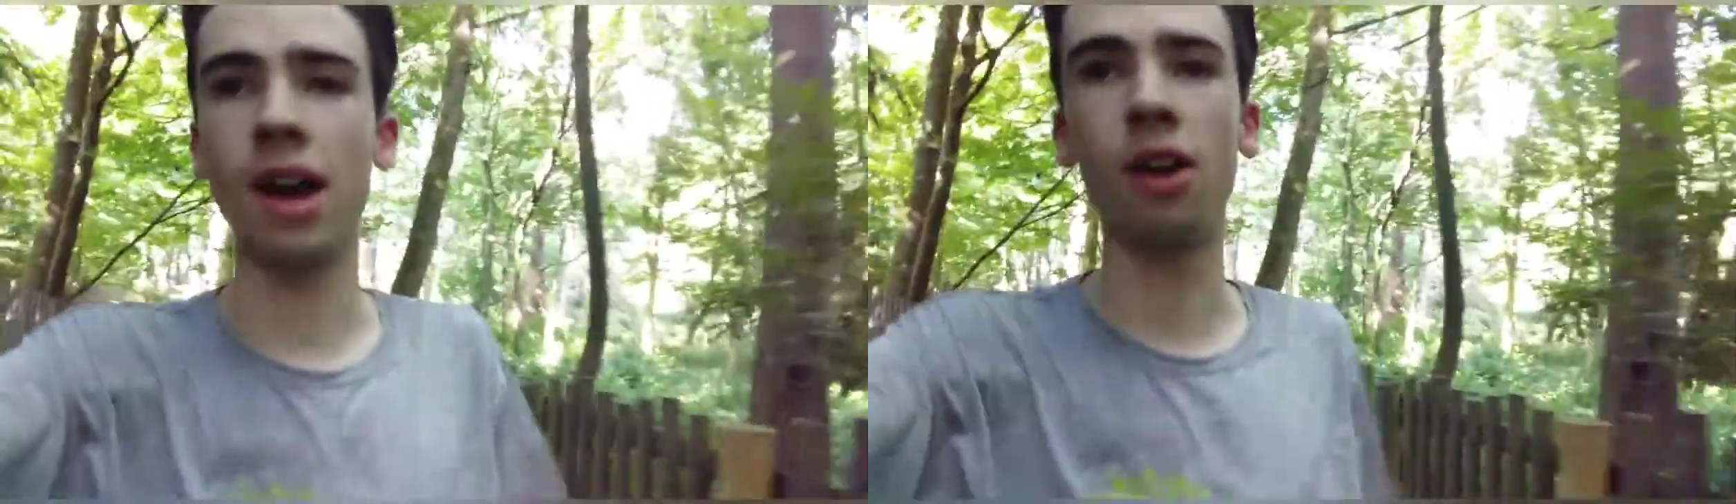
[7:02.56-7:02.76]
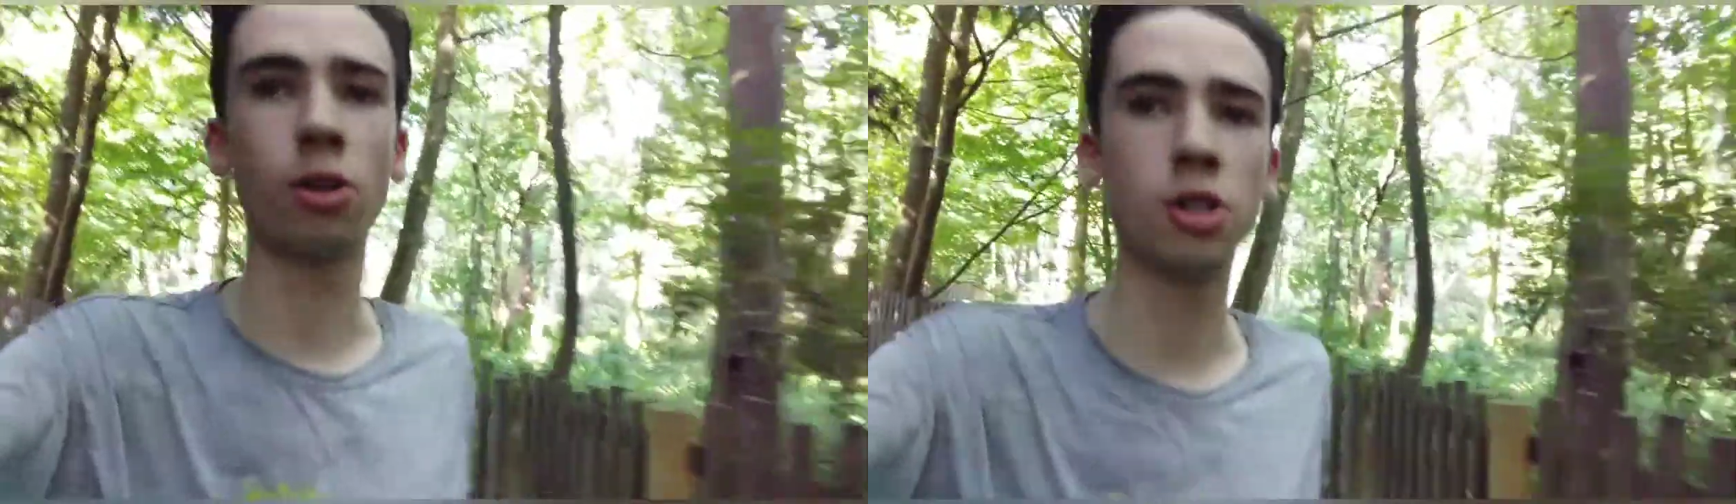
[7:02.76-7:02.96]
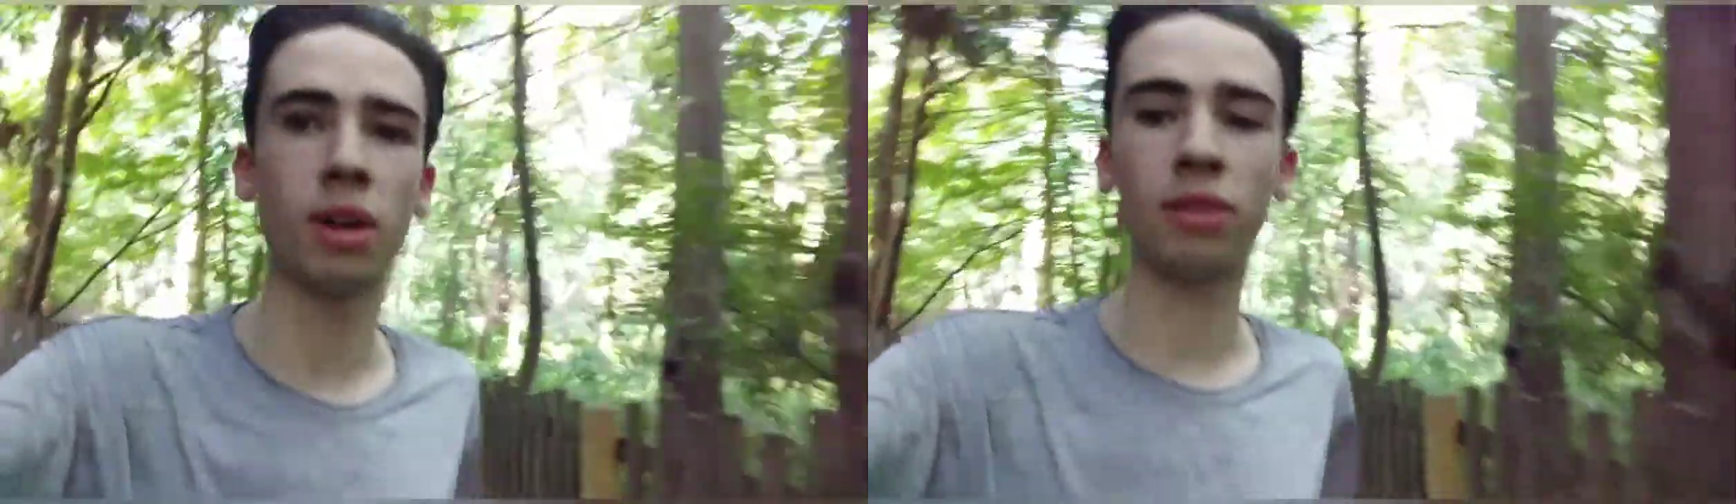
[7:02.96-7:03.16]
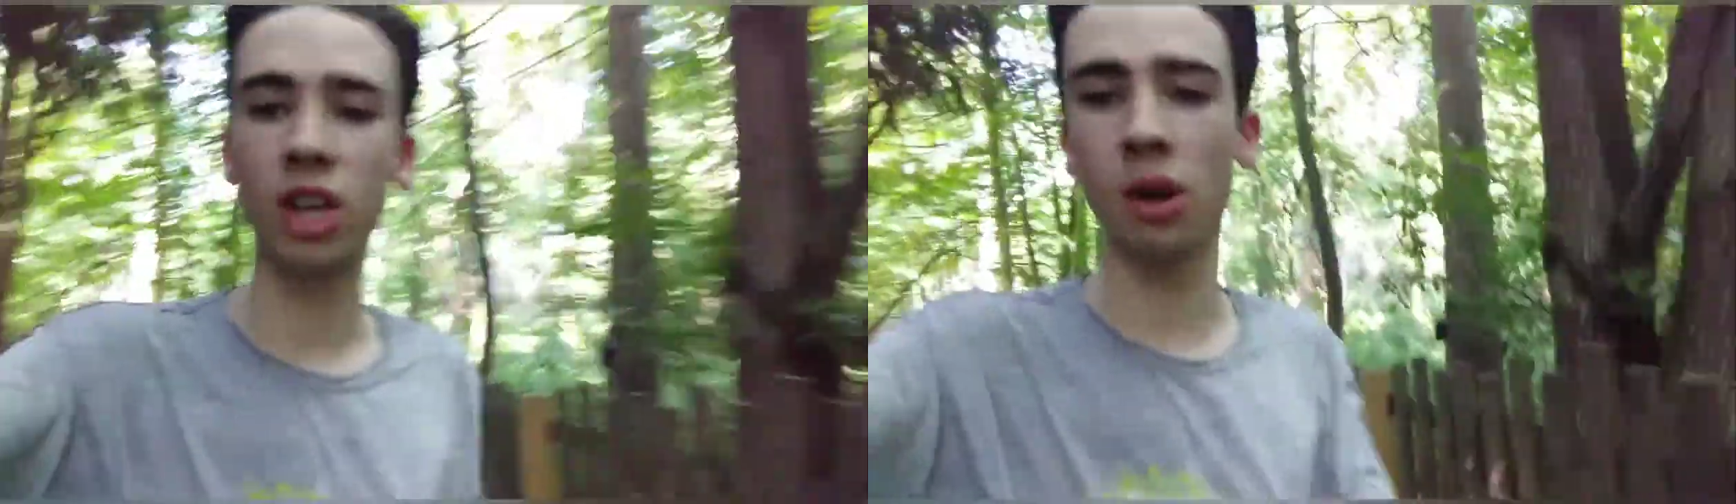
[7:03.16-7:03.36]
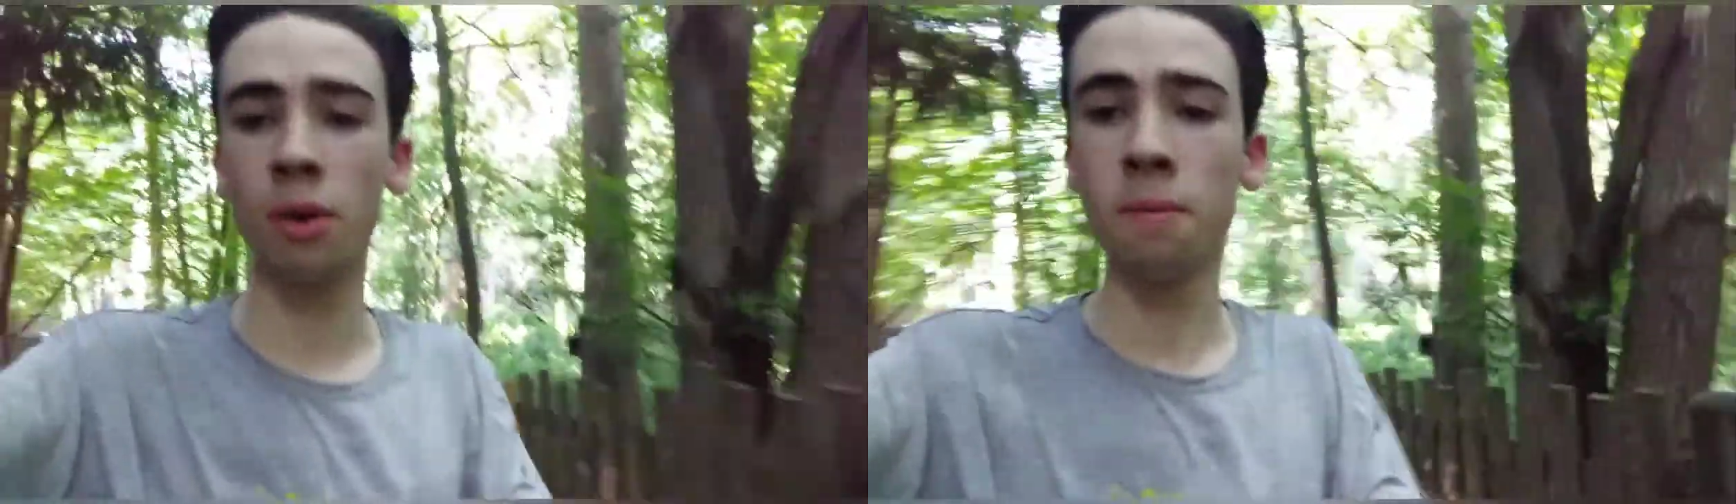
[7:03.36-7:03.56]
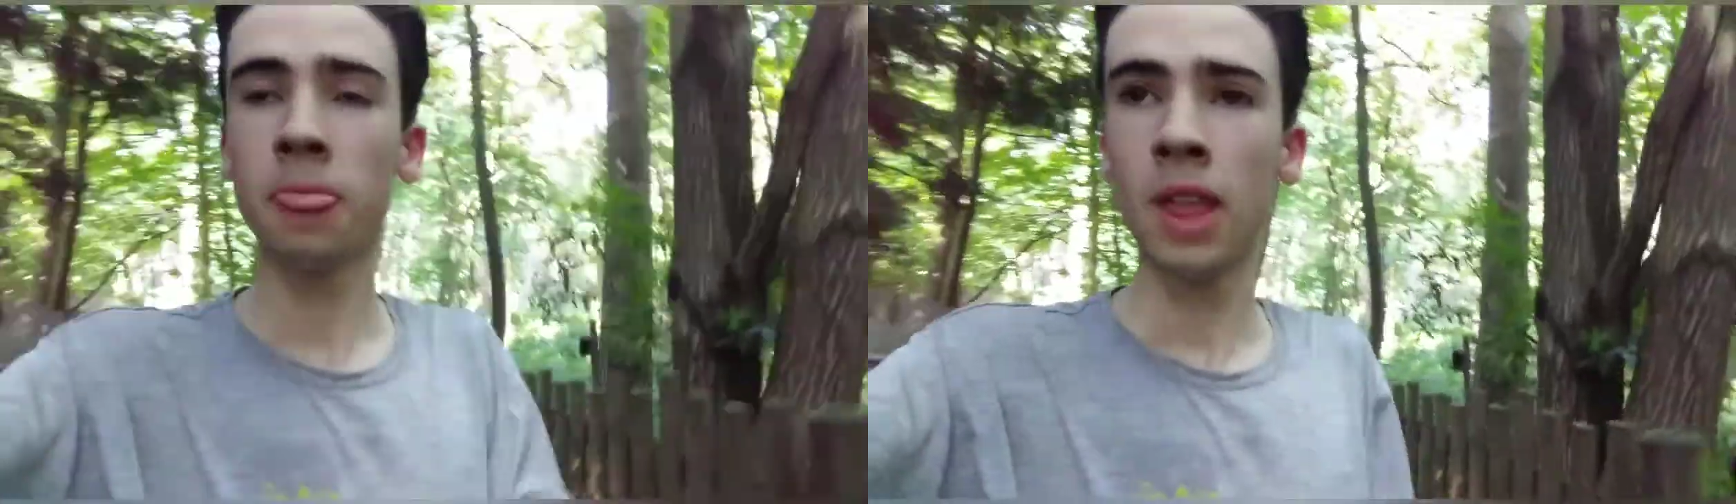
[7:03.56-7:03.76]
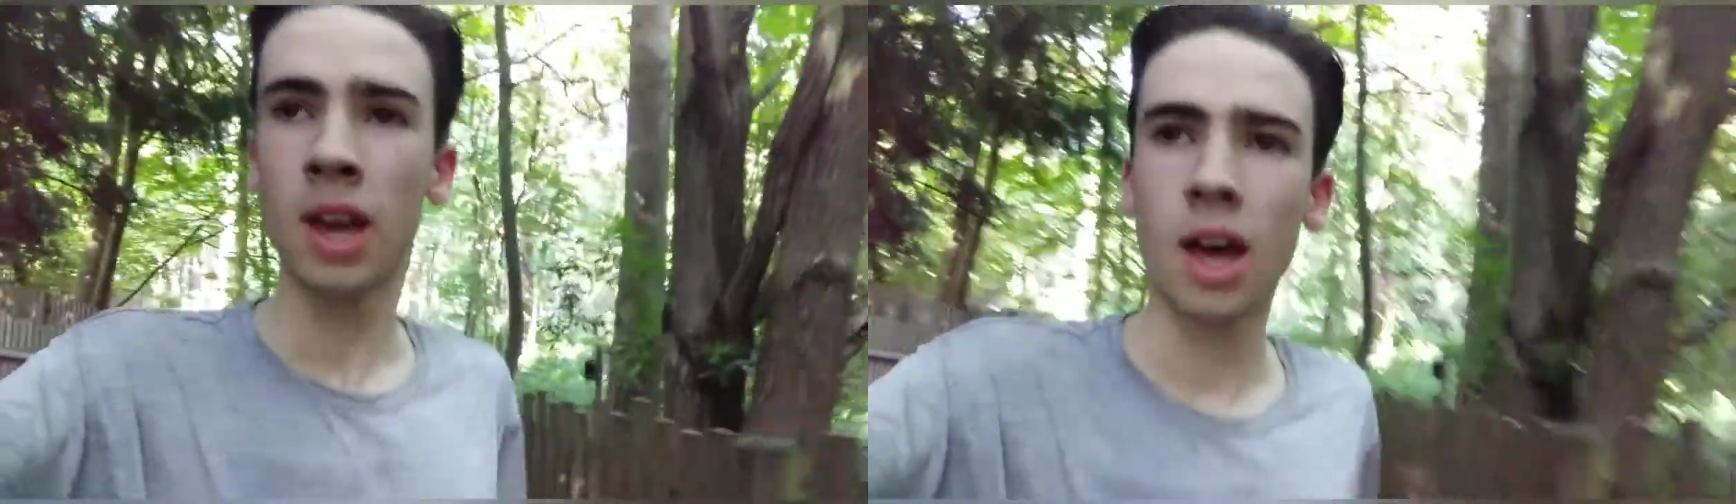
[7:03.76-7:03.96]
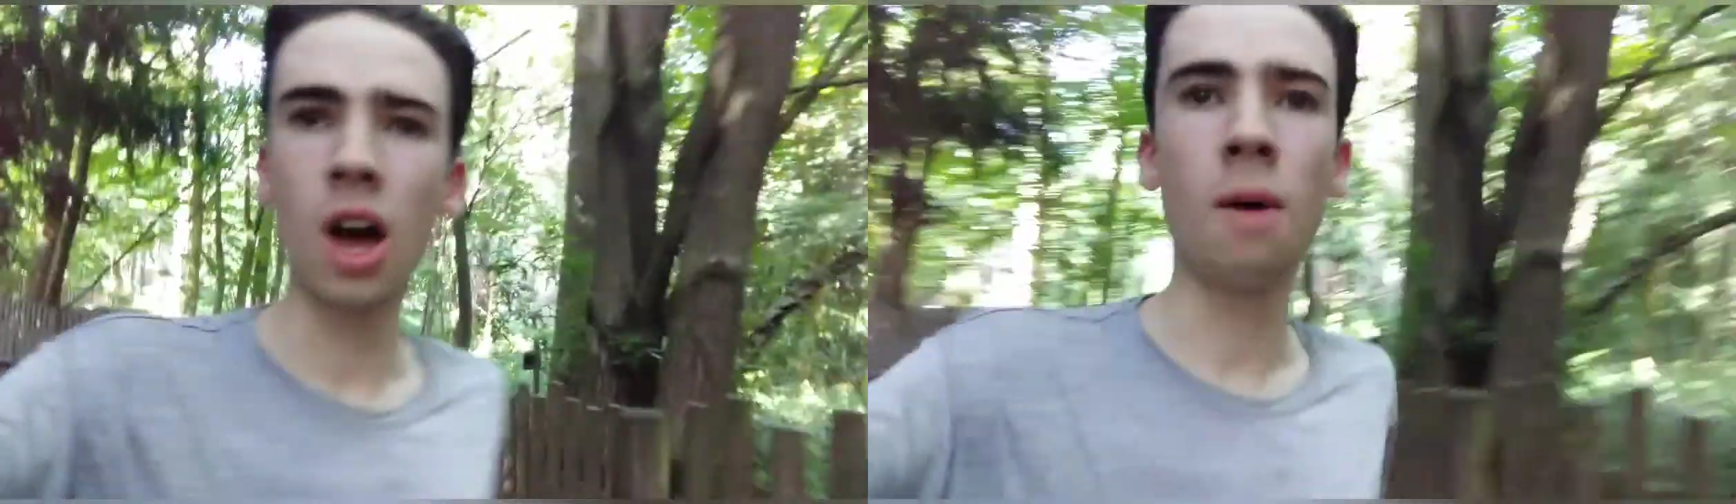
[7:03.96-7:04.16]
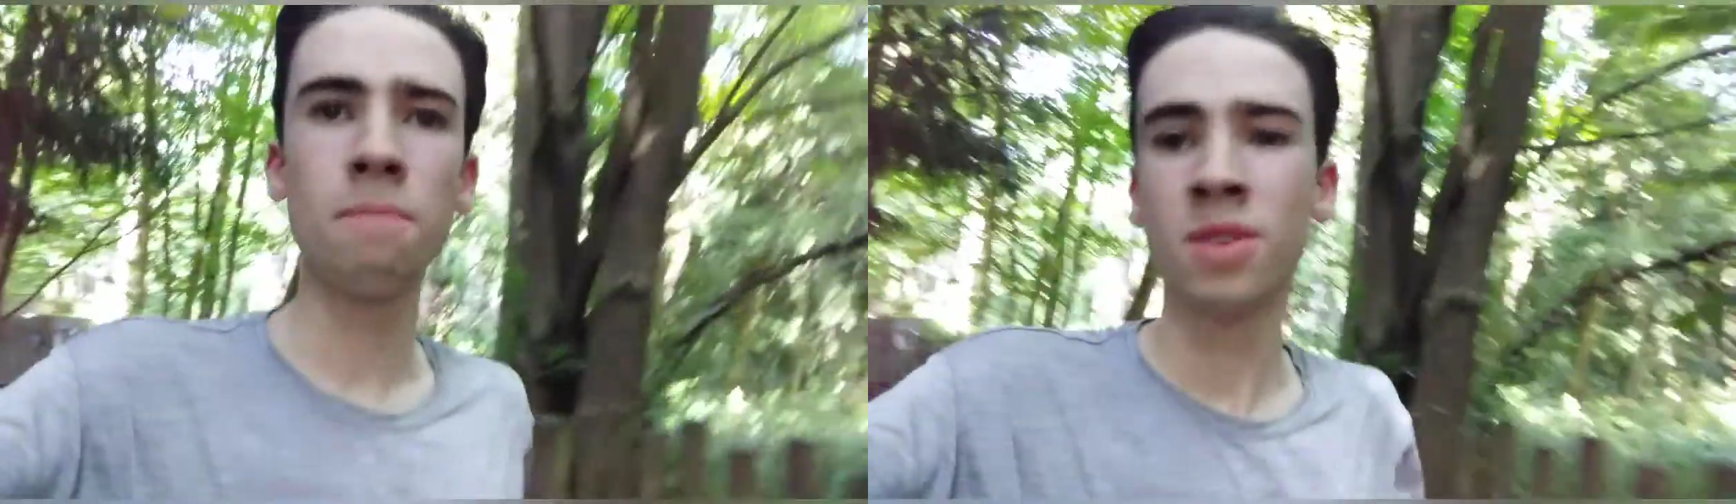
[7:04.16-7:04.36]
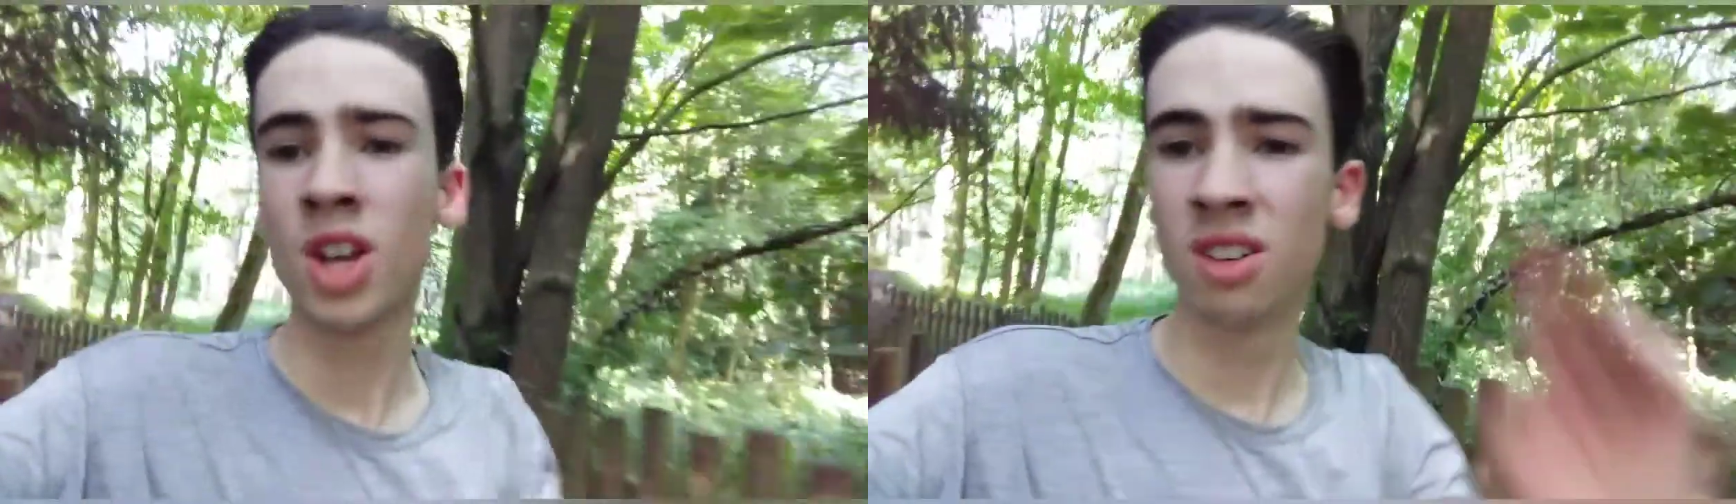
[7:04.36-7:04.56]
not too big of a queue.
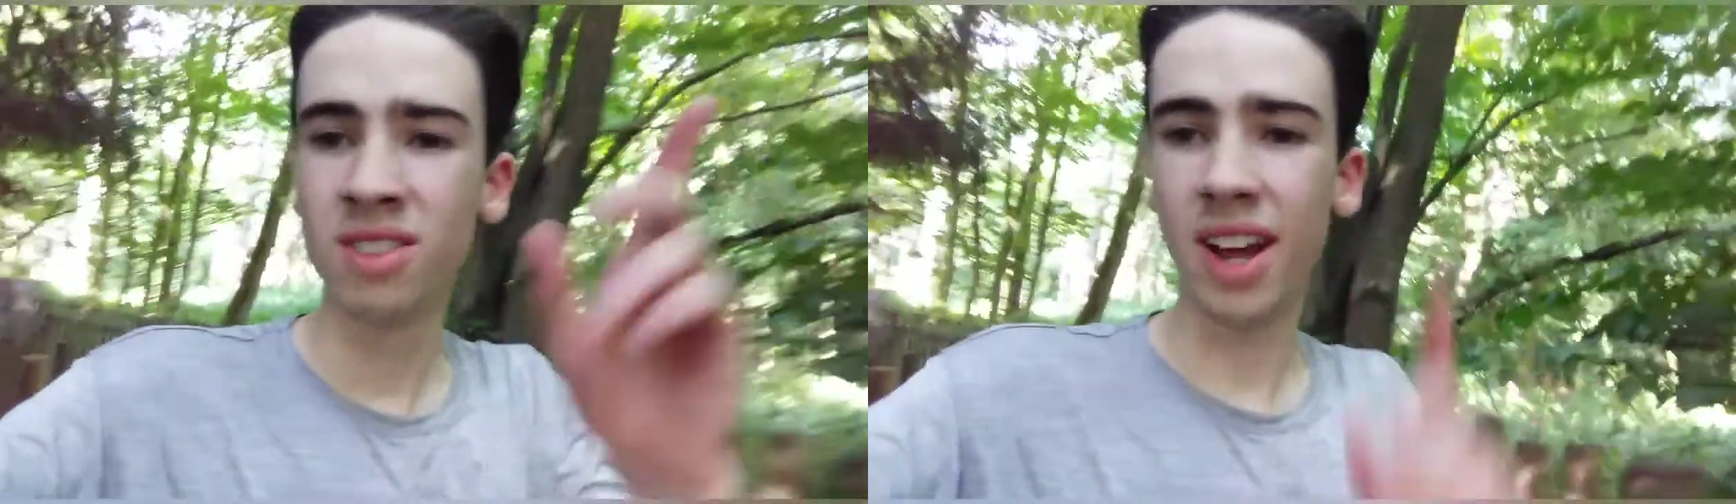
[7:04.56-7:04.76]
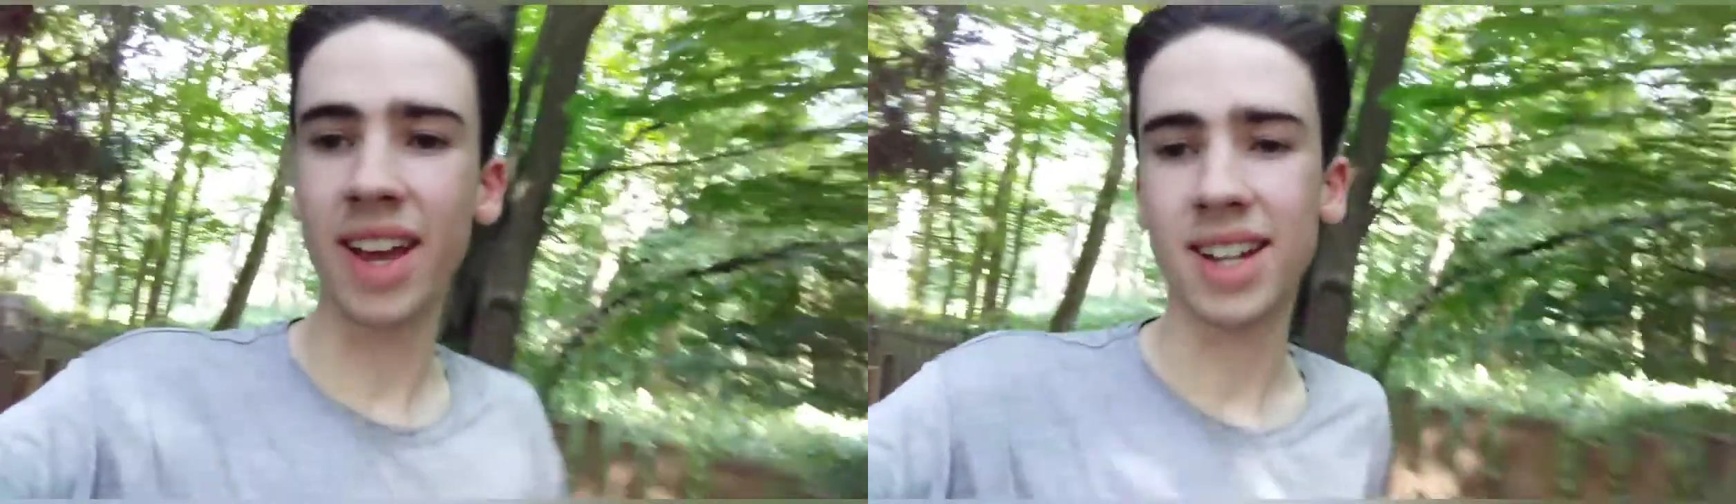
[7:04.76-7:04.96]
Yeah,